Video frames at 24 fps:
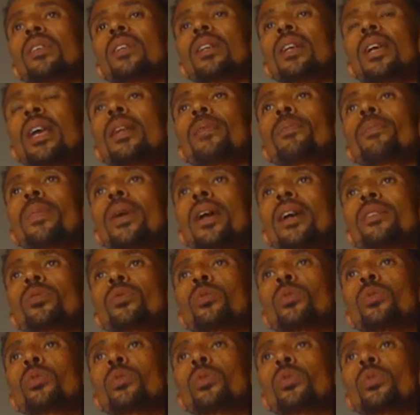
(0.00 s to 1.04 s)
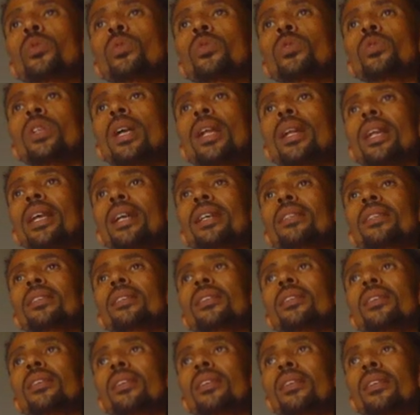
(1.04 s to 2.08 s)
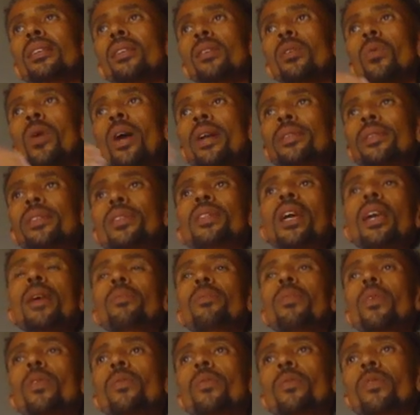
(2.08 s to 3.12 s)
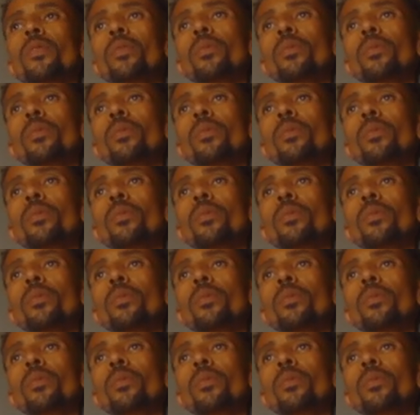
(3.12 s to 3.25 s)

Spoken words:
help us to select what type of